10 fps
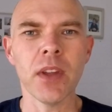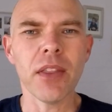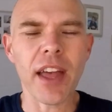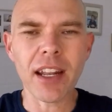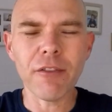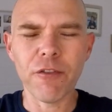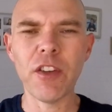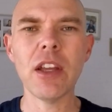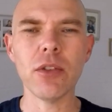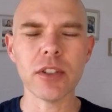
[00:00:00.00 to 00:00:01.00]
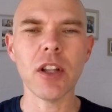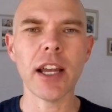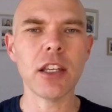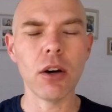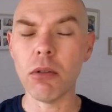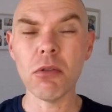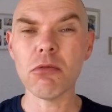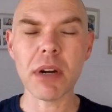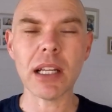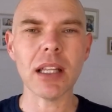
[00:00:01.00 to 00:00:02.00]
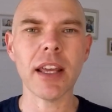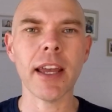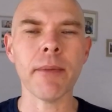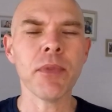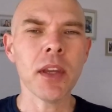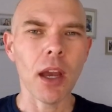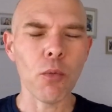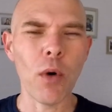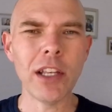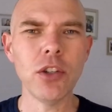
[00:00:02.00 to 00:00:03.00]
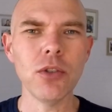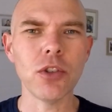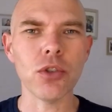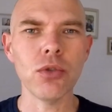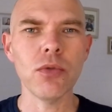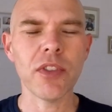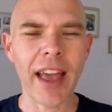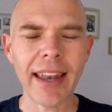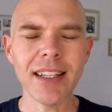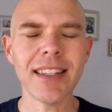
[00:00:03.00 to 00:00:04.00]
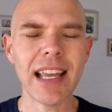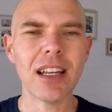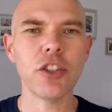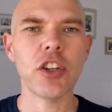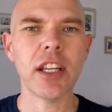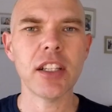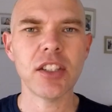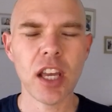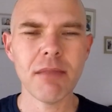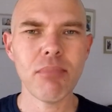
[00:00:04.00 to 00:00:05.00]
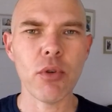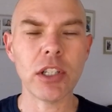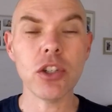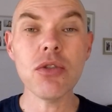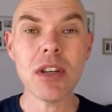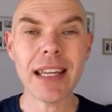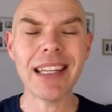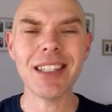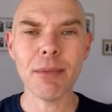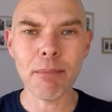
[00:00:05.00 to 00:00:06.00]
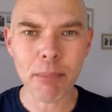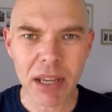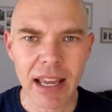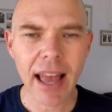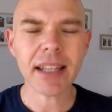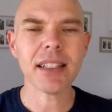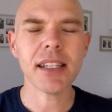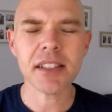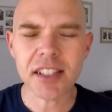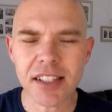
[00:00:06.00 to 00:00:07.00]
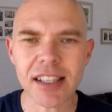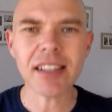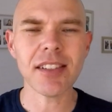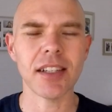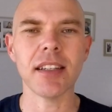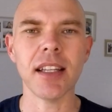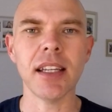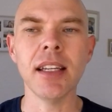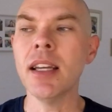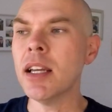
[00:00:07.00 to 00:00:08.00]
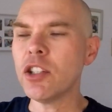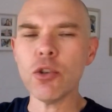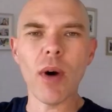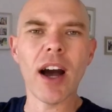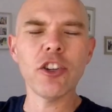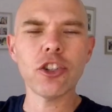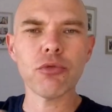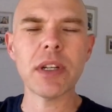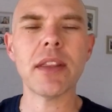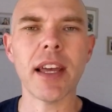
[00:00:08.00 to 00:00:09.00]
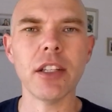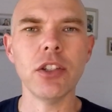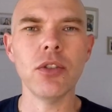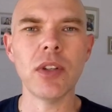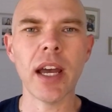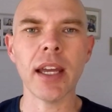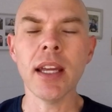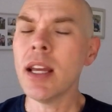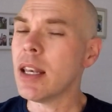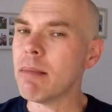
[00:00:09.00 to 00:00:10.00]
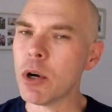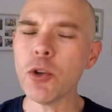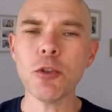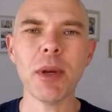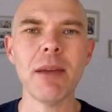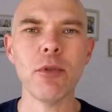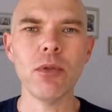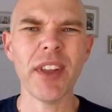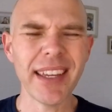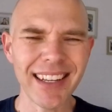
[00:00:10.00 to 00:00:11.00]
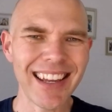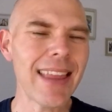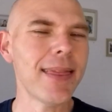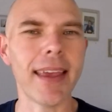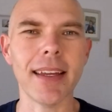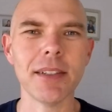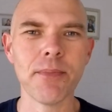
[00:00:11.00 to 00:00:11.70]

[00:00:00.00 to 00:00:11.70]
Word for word: that it feels like you're already there. And when you do, that is the energetic set point you need to be at consistently to usher in that new day. Now, most people, they can get there,